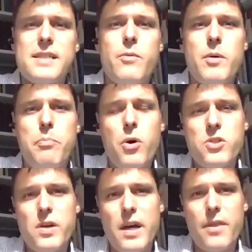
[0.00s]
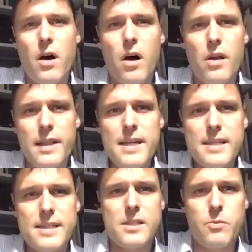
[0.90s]
they were put together on
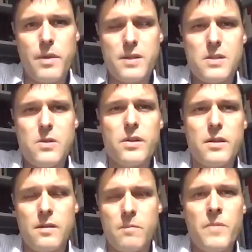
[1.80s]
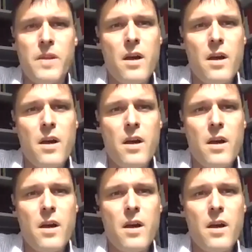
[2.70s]
lists with a certain